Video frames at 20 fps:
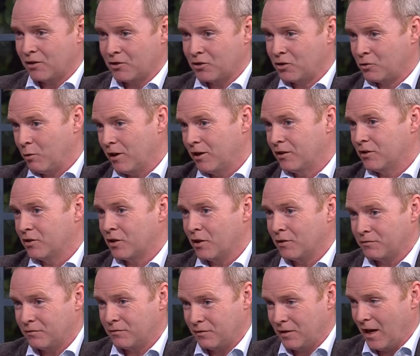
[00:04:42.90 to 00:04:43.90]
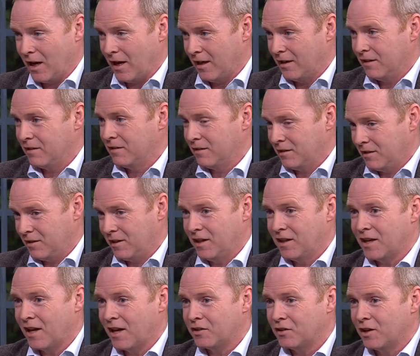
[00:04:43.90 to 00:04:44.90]
Square, just off city
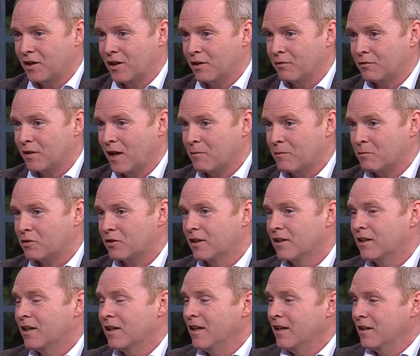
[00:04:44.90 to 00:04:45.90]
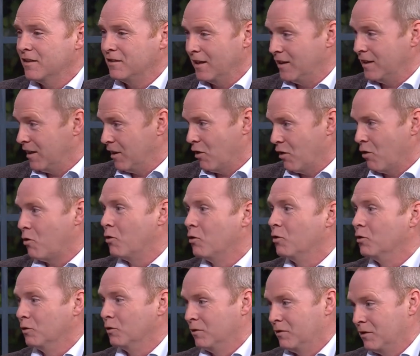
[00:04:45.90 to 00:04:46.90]
centre there, off Dame Street, they did a
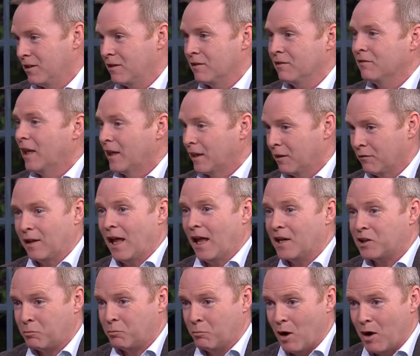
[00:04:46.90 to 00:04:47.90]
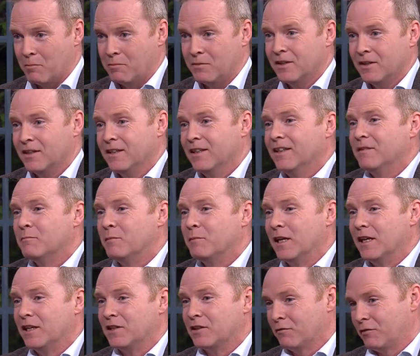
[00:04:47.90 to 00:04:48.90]
whole, like a flash mob. Yeah.
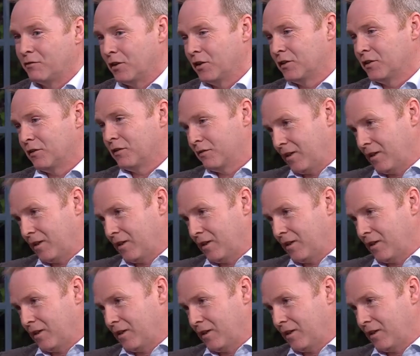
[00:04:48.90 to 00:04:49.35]
Piece in front of